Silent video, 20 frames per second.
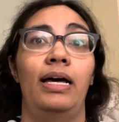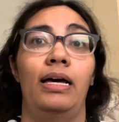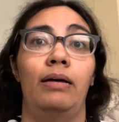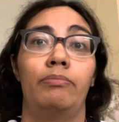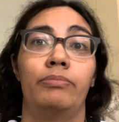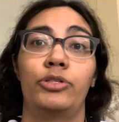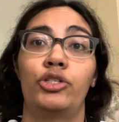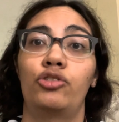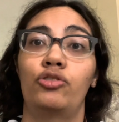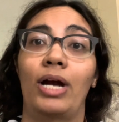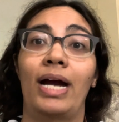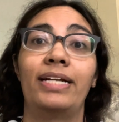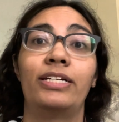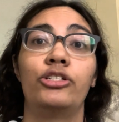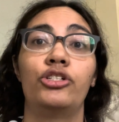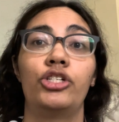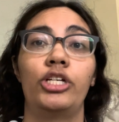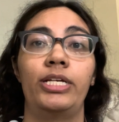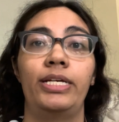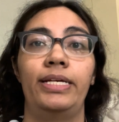
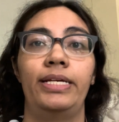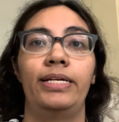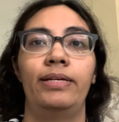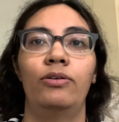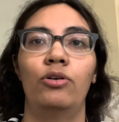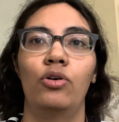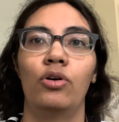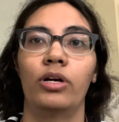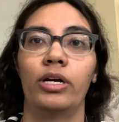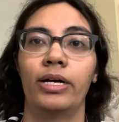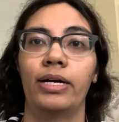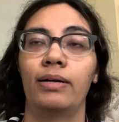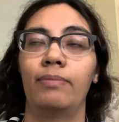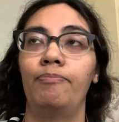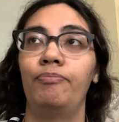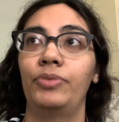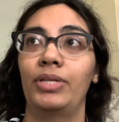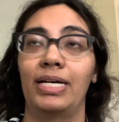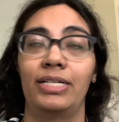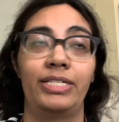strategy or
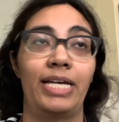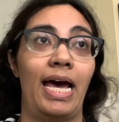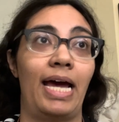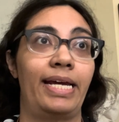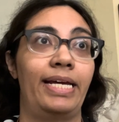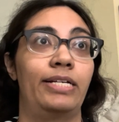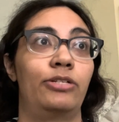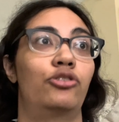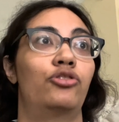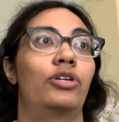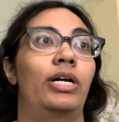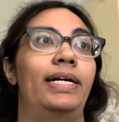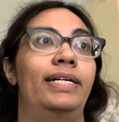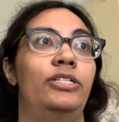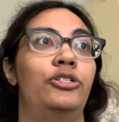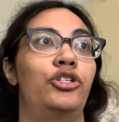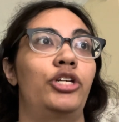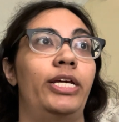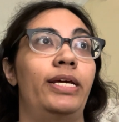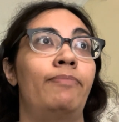attacking
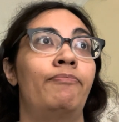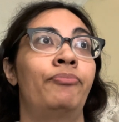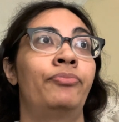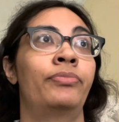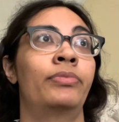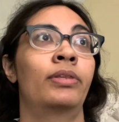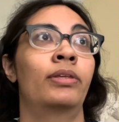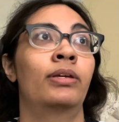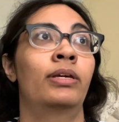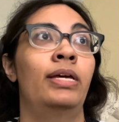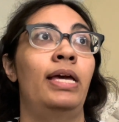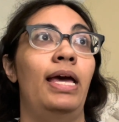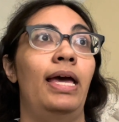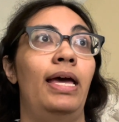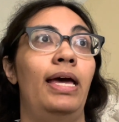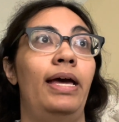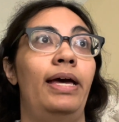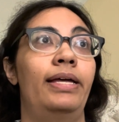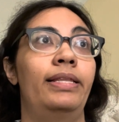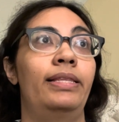strategy.
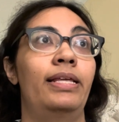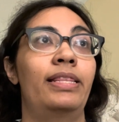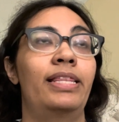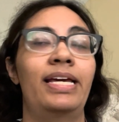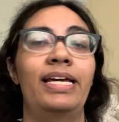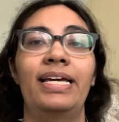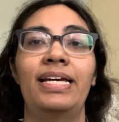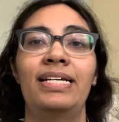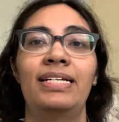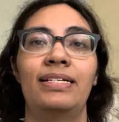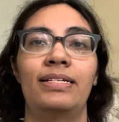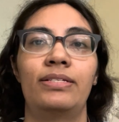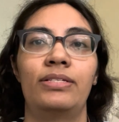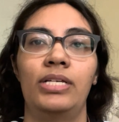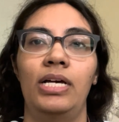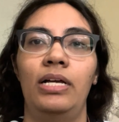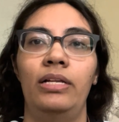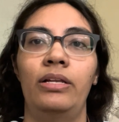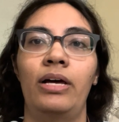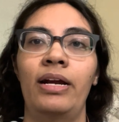And the thing is,
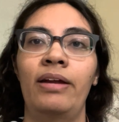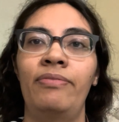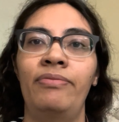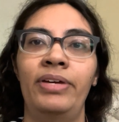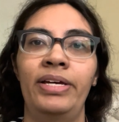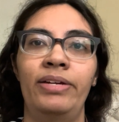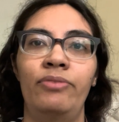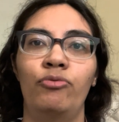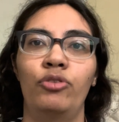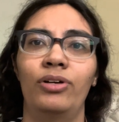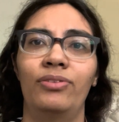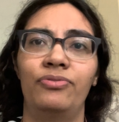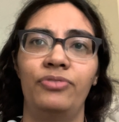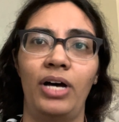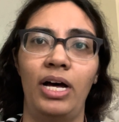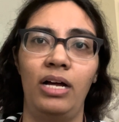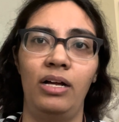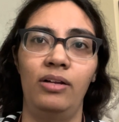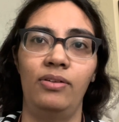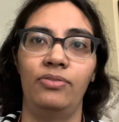a lot of it
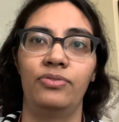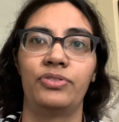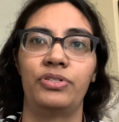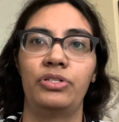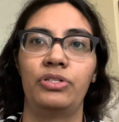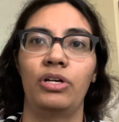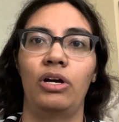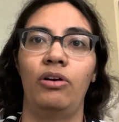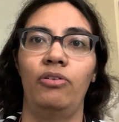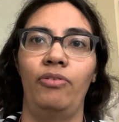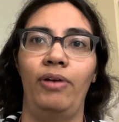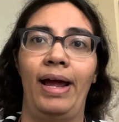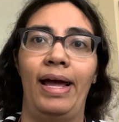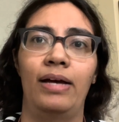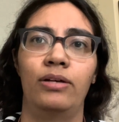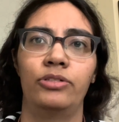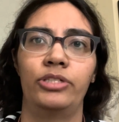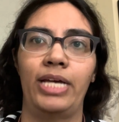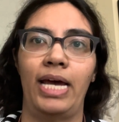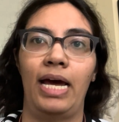revolves
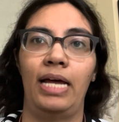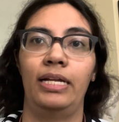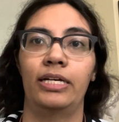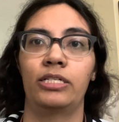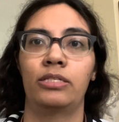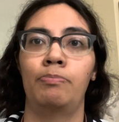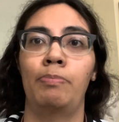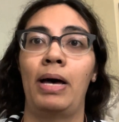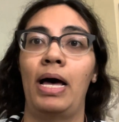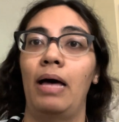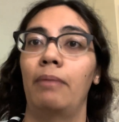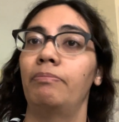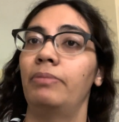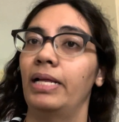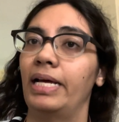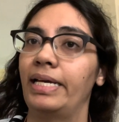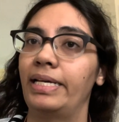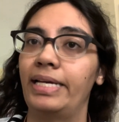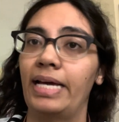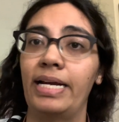around Alex Popp,
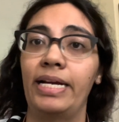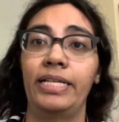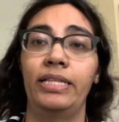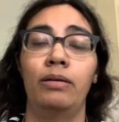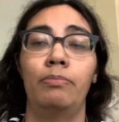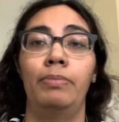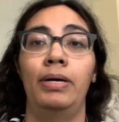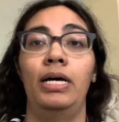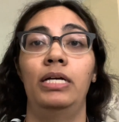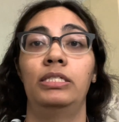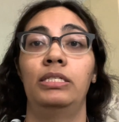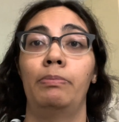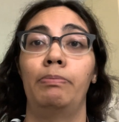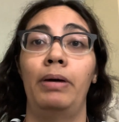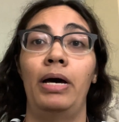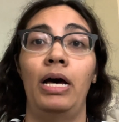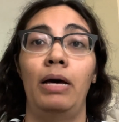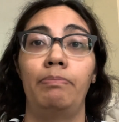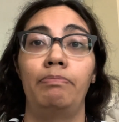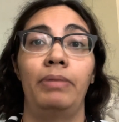like getting the ball to
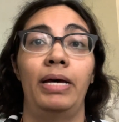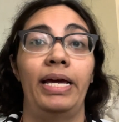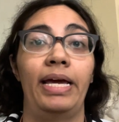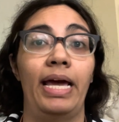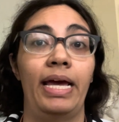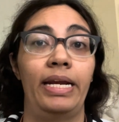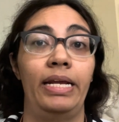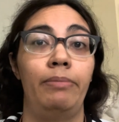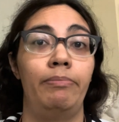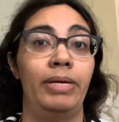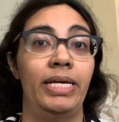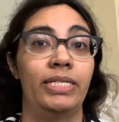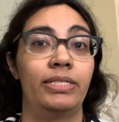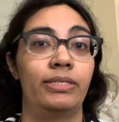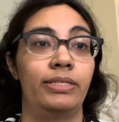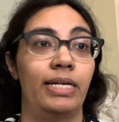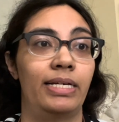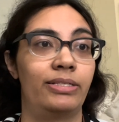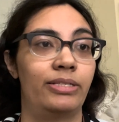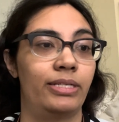Popp by any means
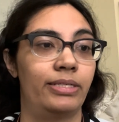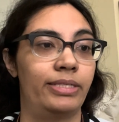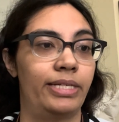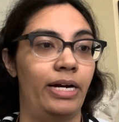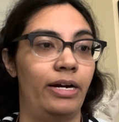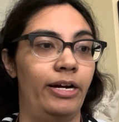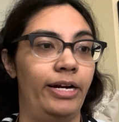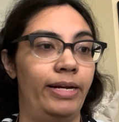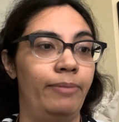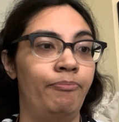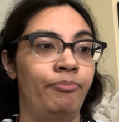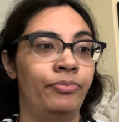necessary.